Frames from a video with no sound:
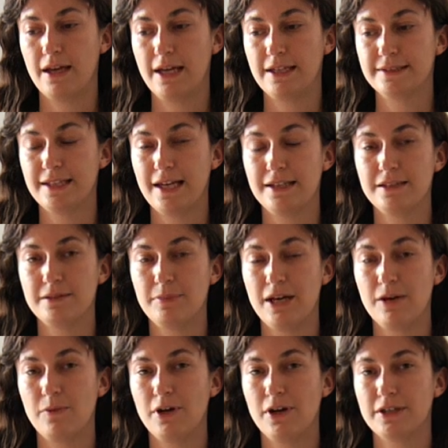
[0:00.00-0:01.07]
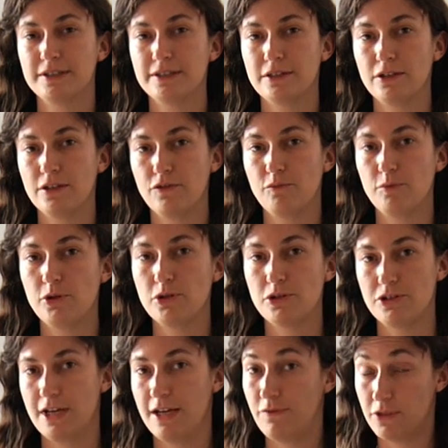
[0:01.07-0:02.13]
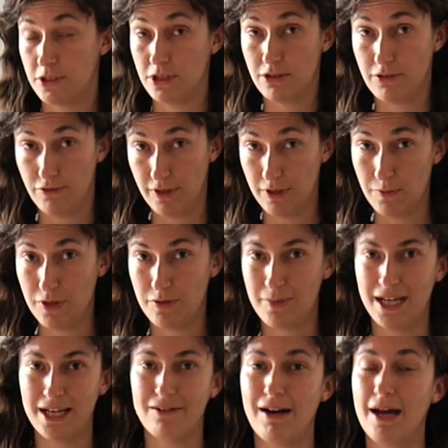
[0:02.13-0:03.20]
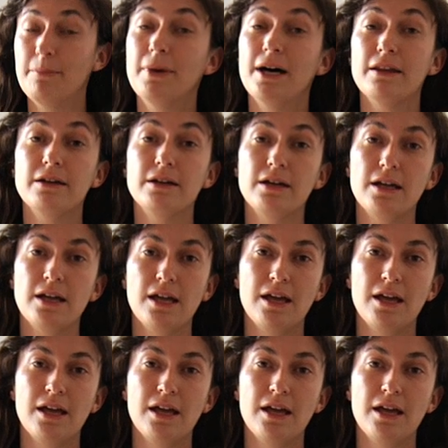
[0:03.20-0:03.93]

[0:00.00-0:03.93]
I started by works of portrait photography with my grandmother.